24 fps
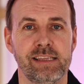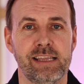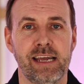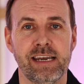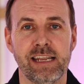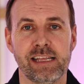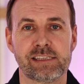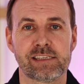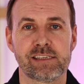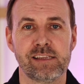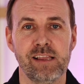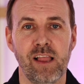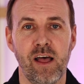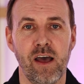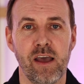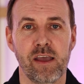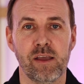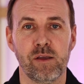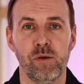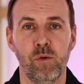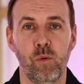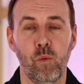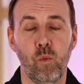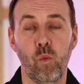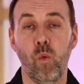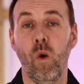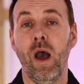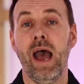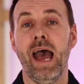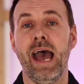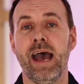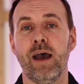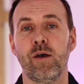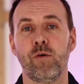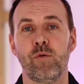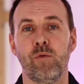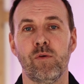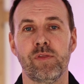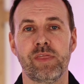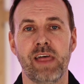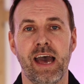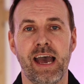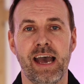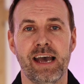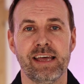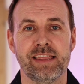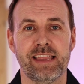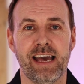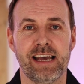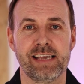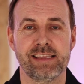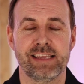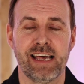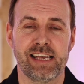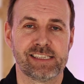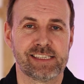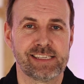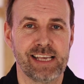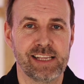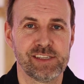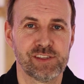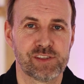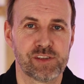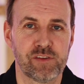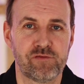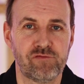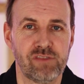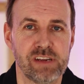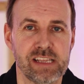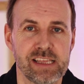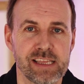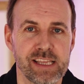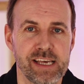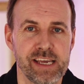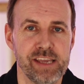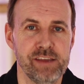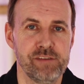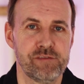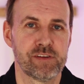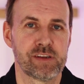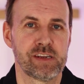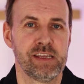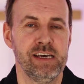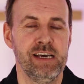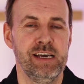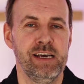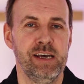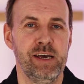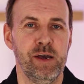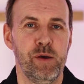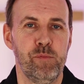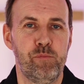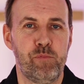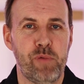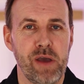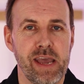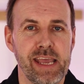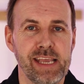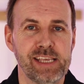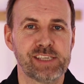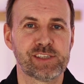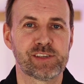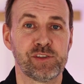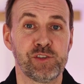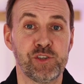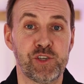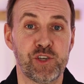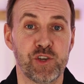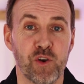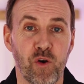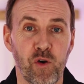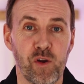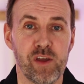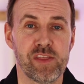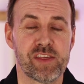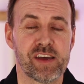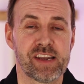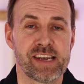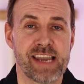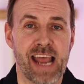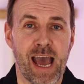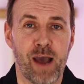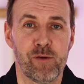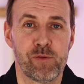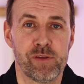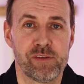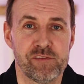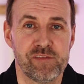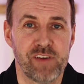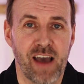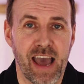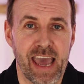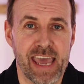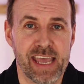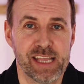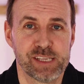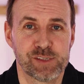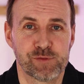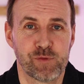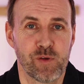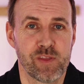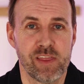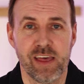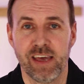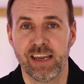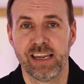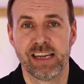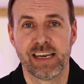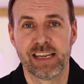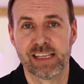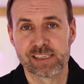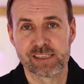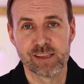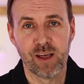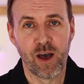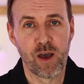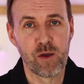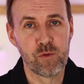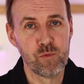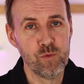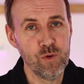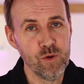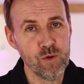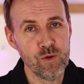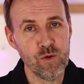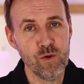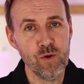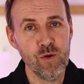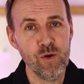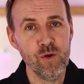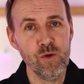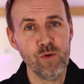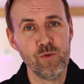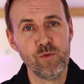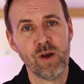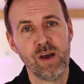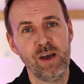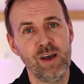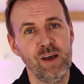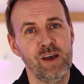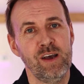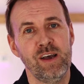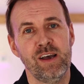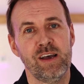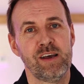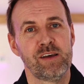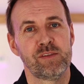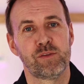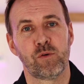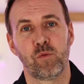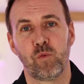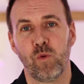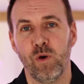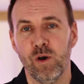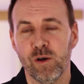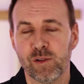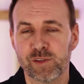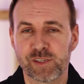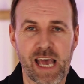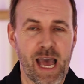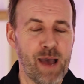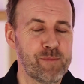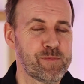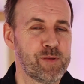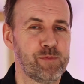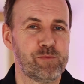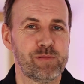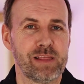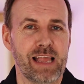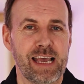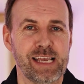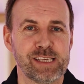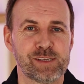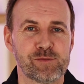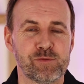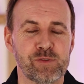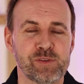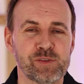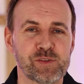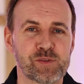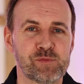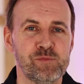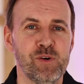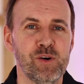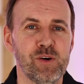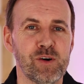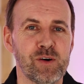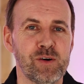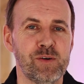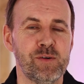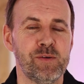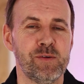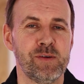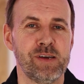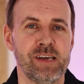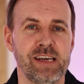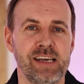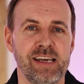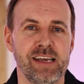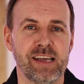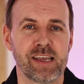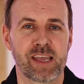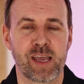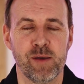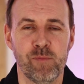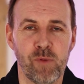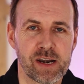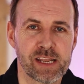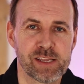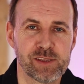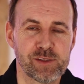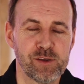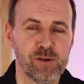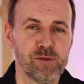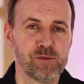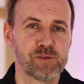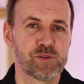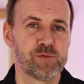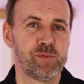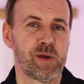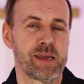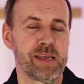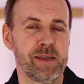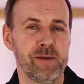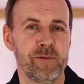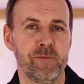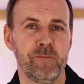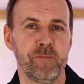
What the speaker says: then it's like, wow, that sense of relief and peace and joy that now invades within, and it's like, woohoo, the world's a happy place once more. Come on, indulge me.